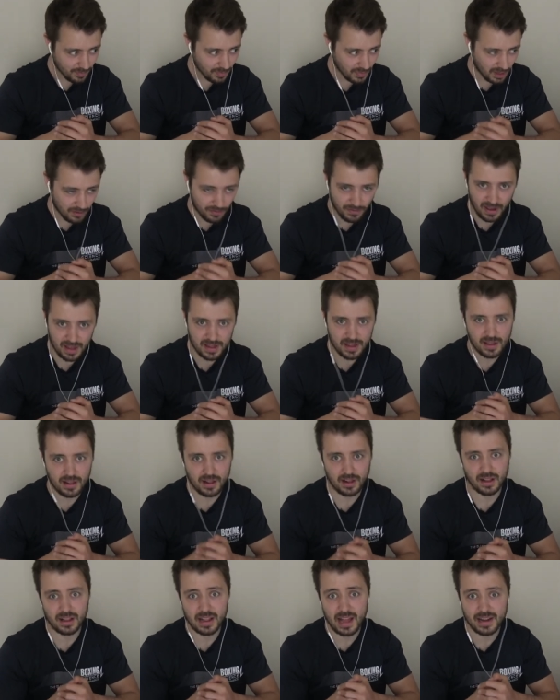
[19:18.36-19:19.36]
your fist
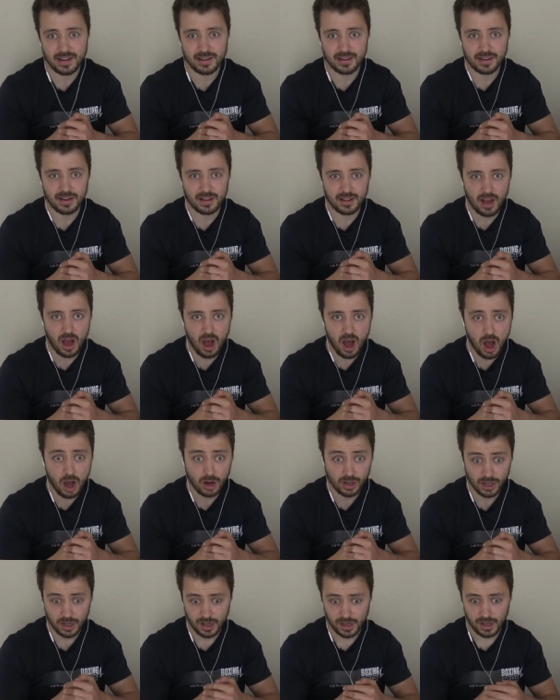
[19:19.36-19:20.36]
isn't clenched as
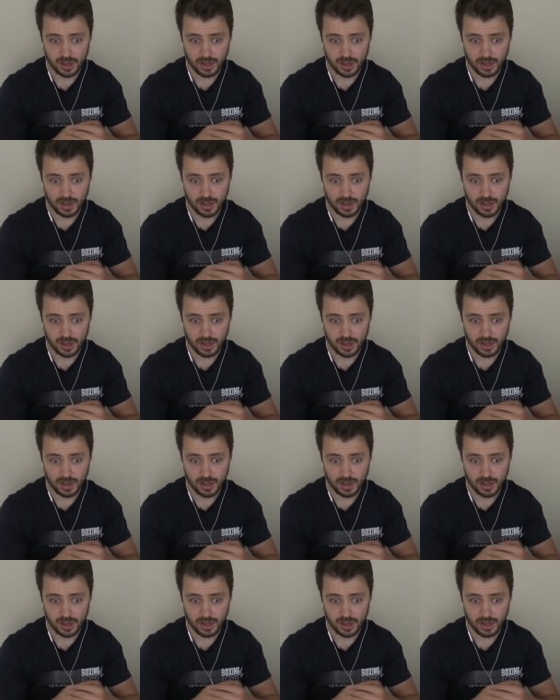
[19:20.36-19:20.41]
hard,